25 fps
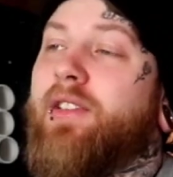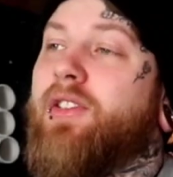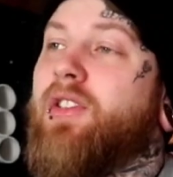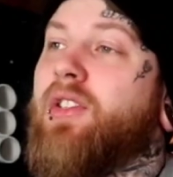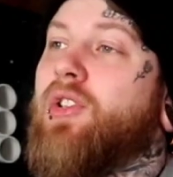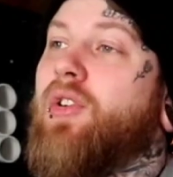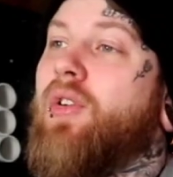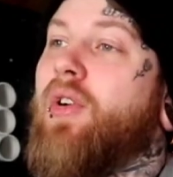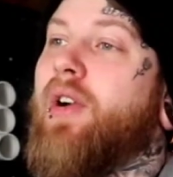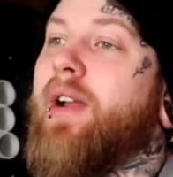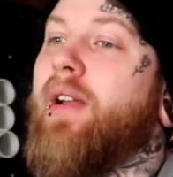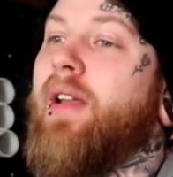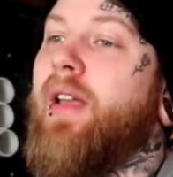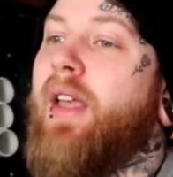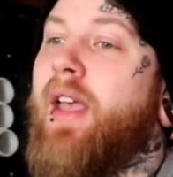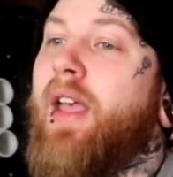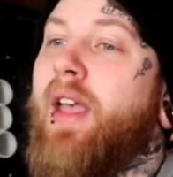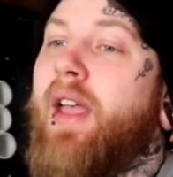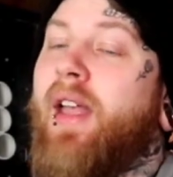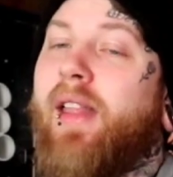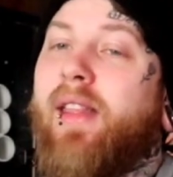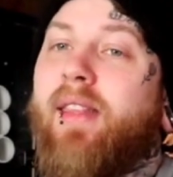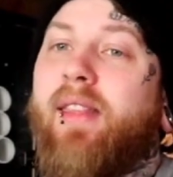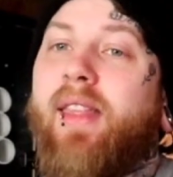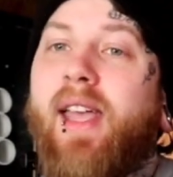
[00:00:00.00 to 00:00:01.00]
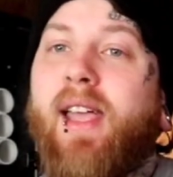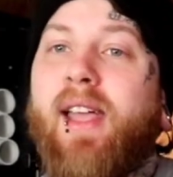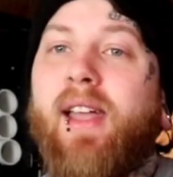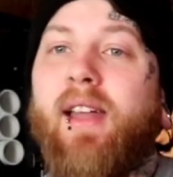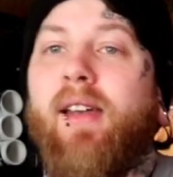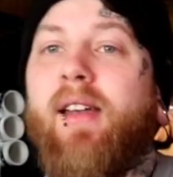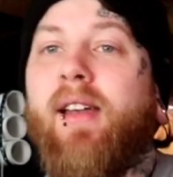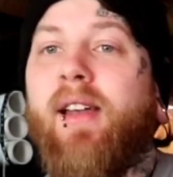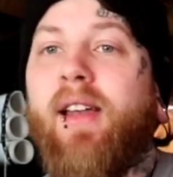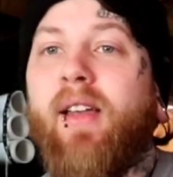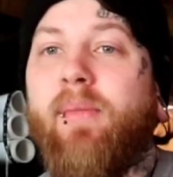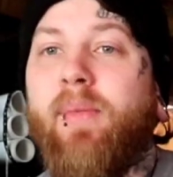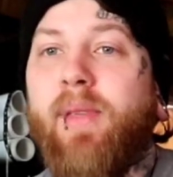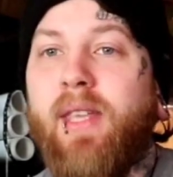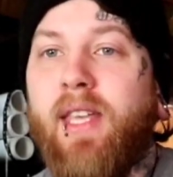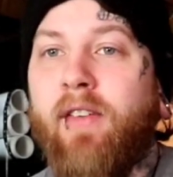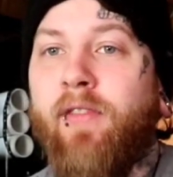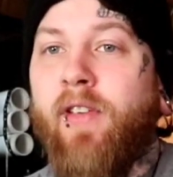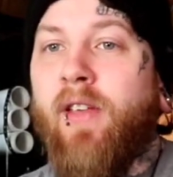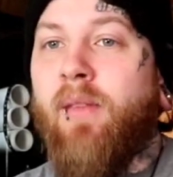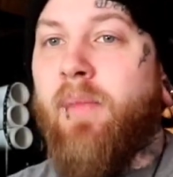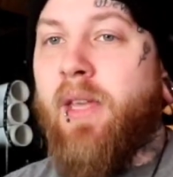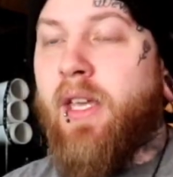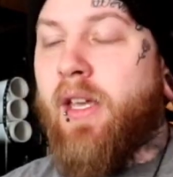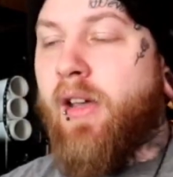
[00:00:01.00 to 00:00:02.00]
pet store. They ended up
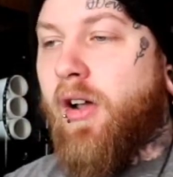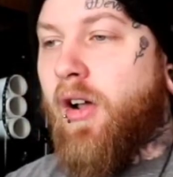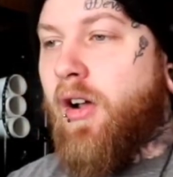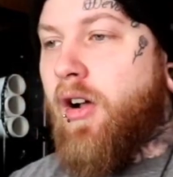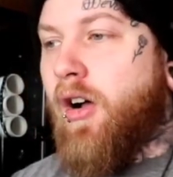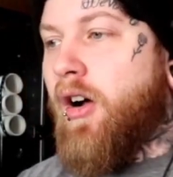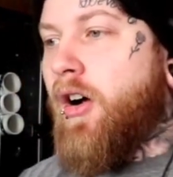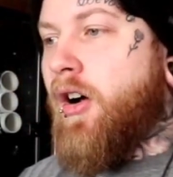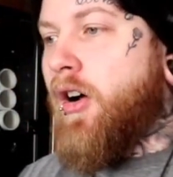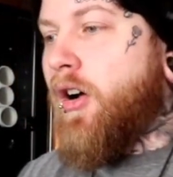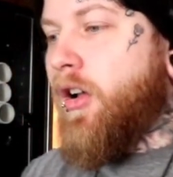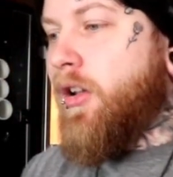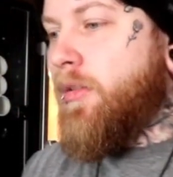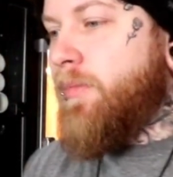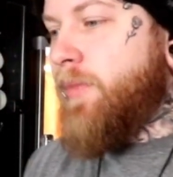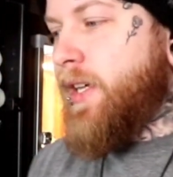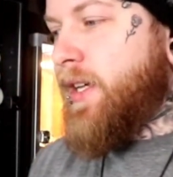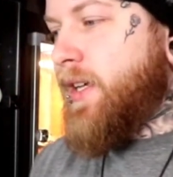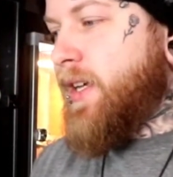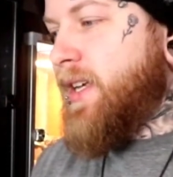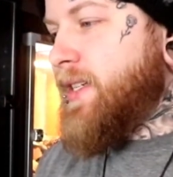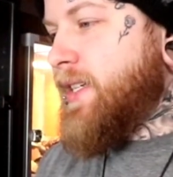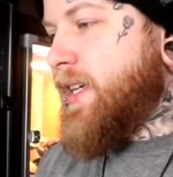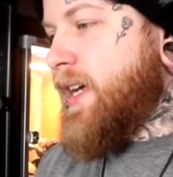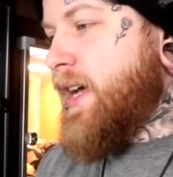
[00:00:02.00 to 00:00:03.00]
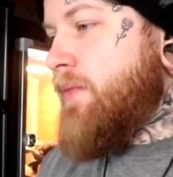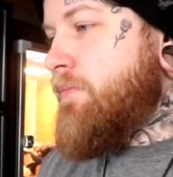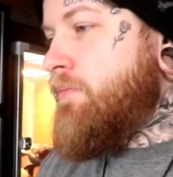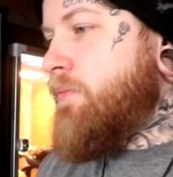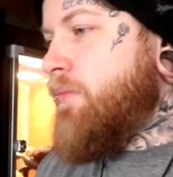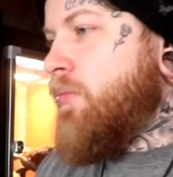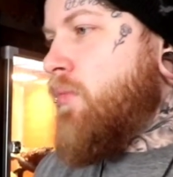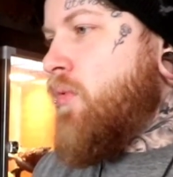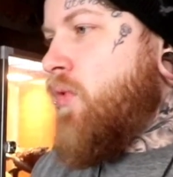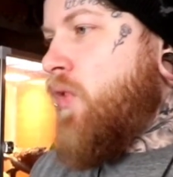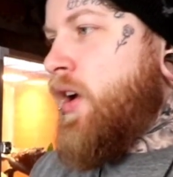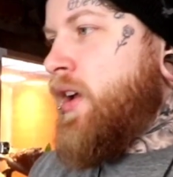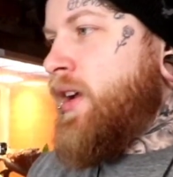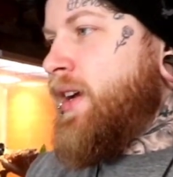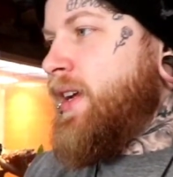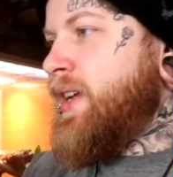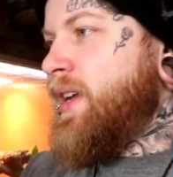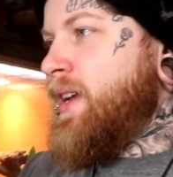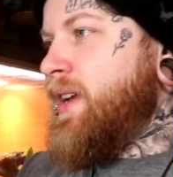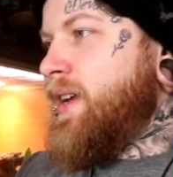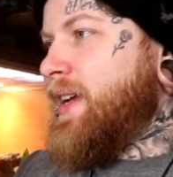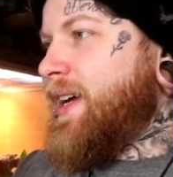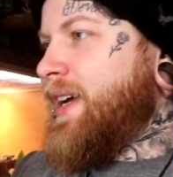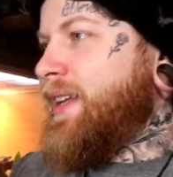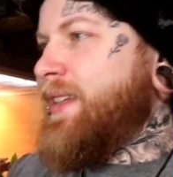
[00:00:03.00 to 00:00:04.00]
giving me a call because I
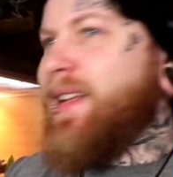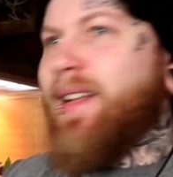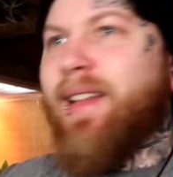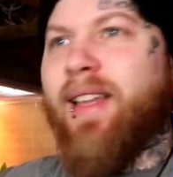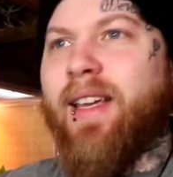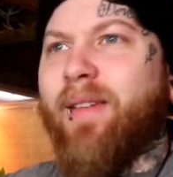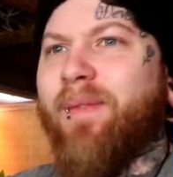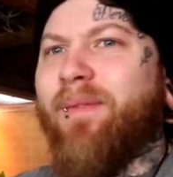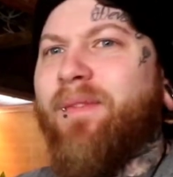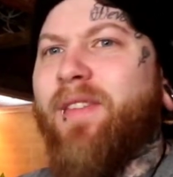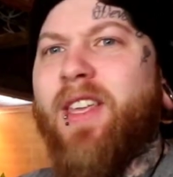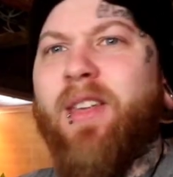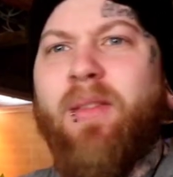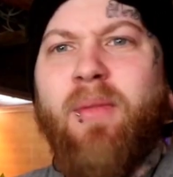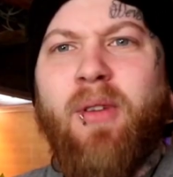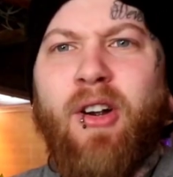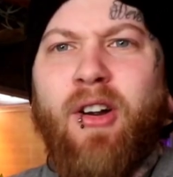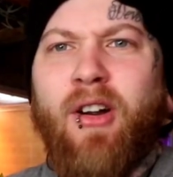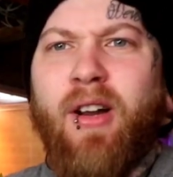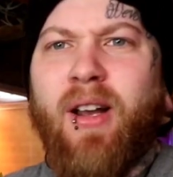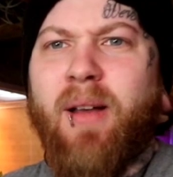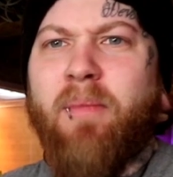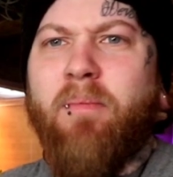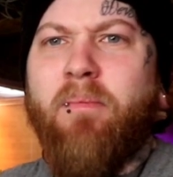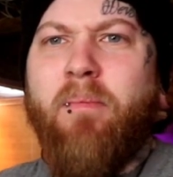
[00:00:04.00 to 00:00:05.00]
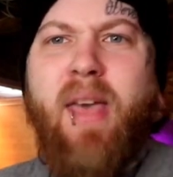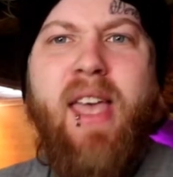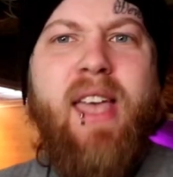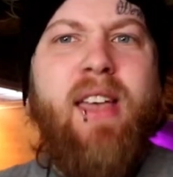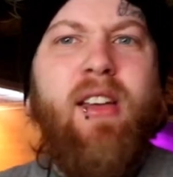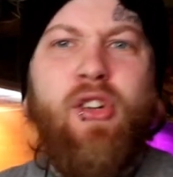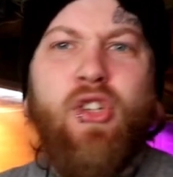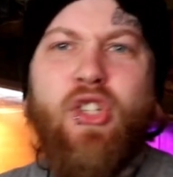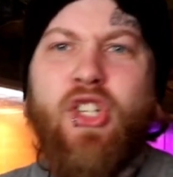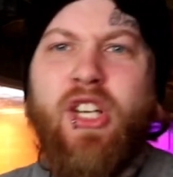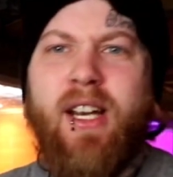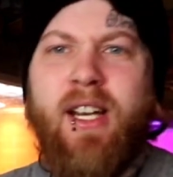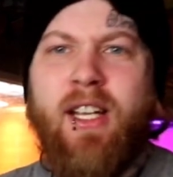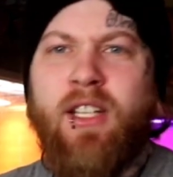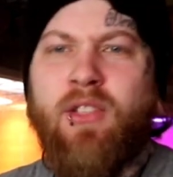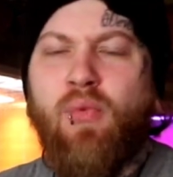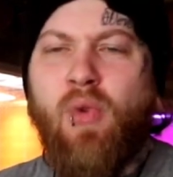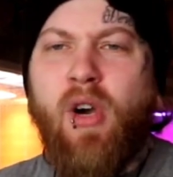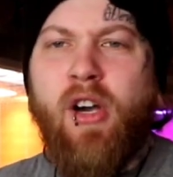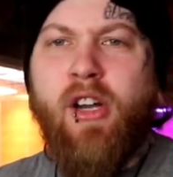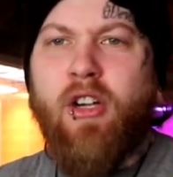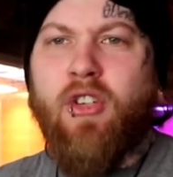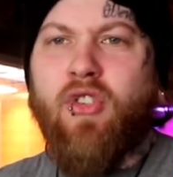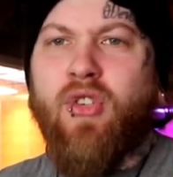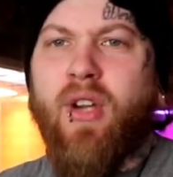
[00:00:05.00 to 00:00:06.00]
wanted, I think like a female or a male Chinese
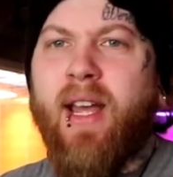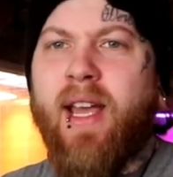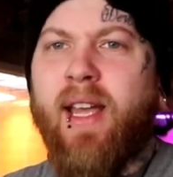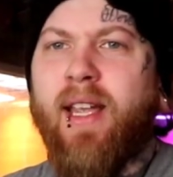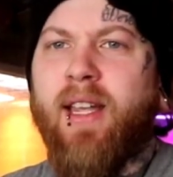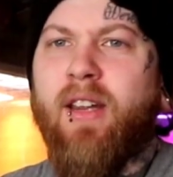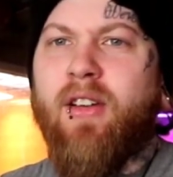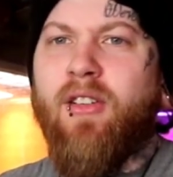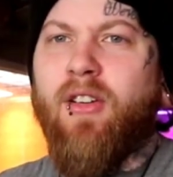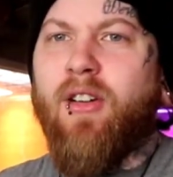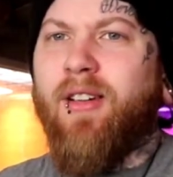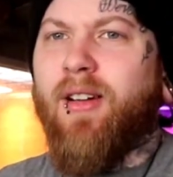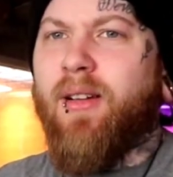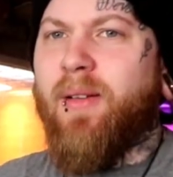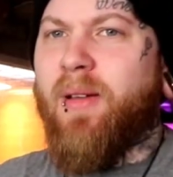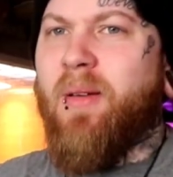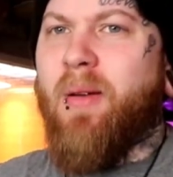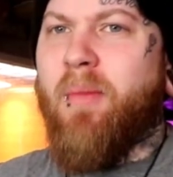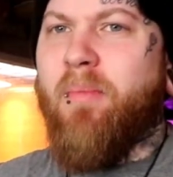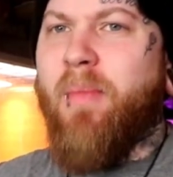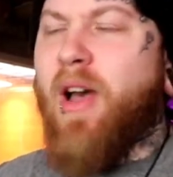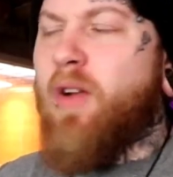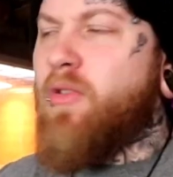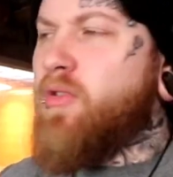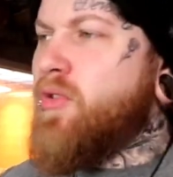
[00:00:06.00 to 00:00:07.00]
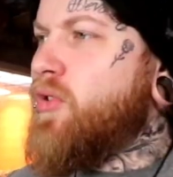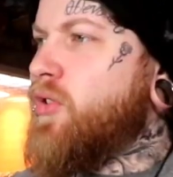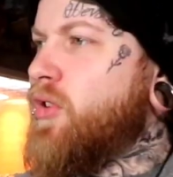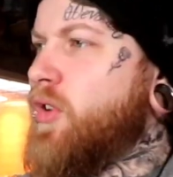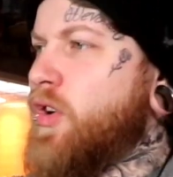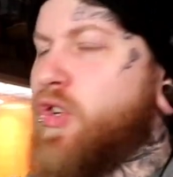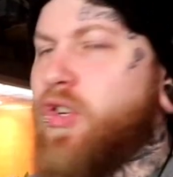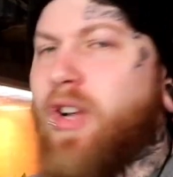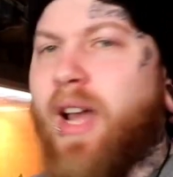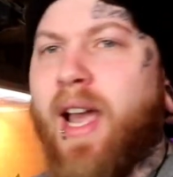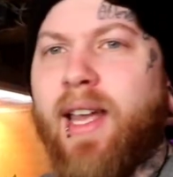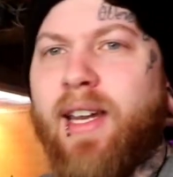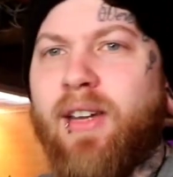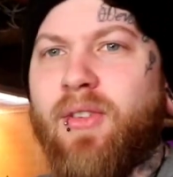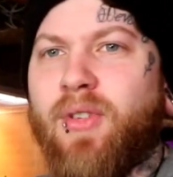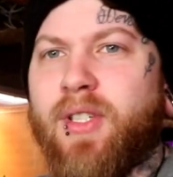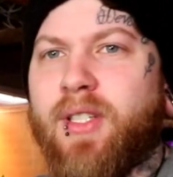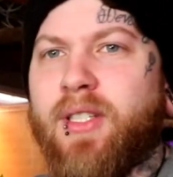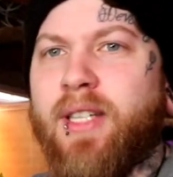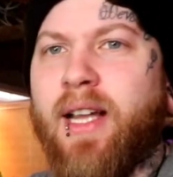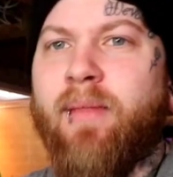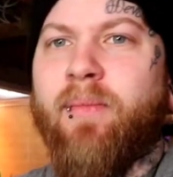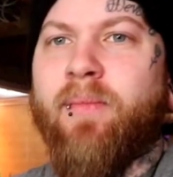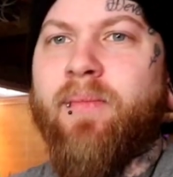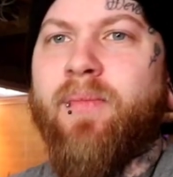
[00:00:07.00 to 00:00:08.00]
water dragon or a mountain horn dragon. It
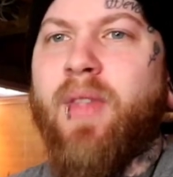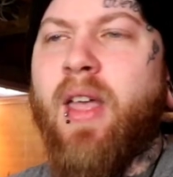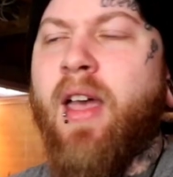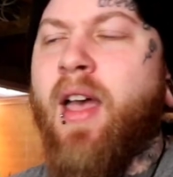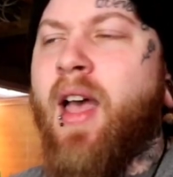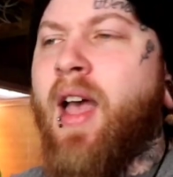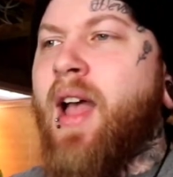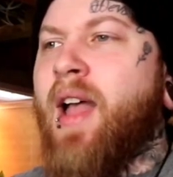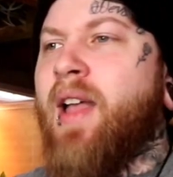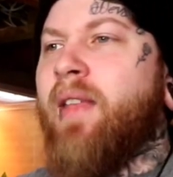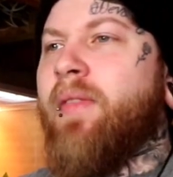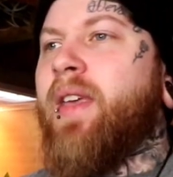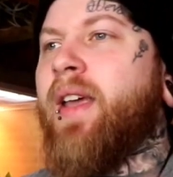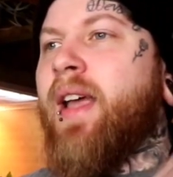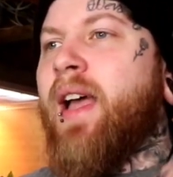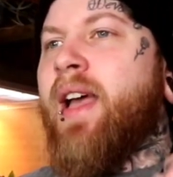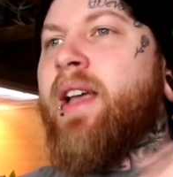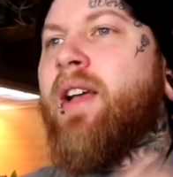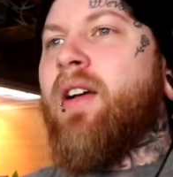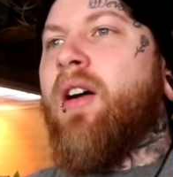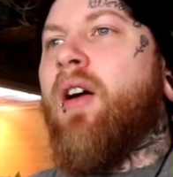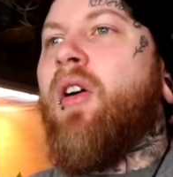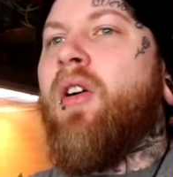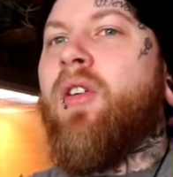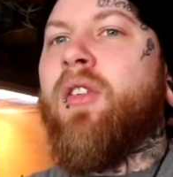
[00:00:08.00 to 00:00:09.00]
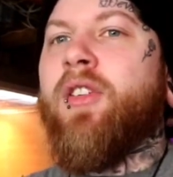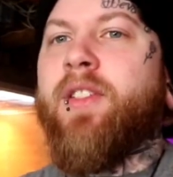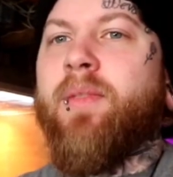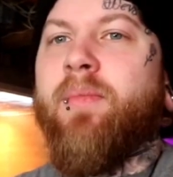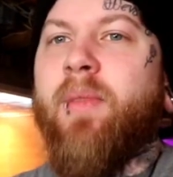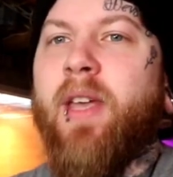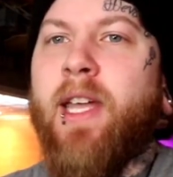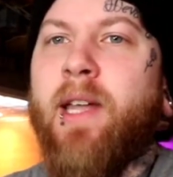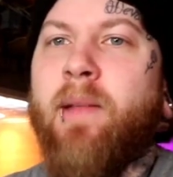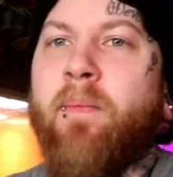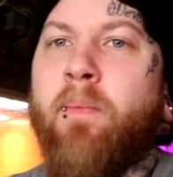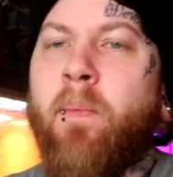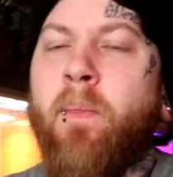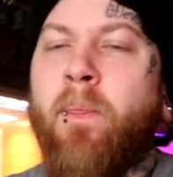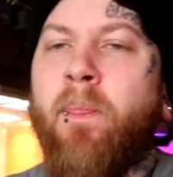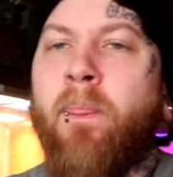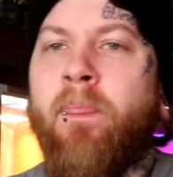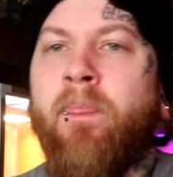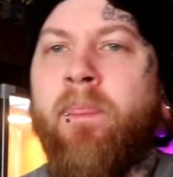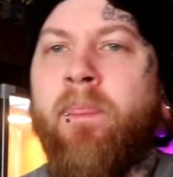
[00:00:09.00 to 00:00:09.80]
was something. The guy calls me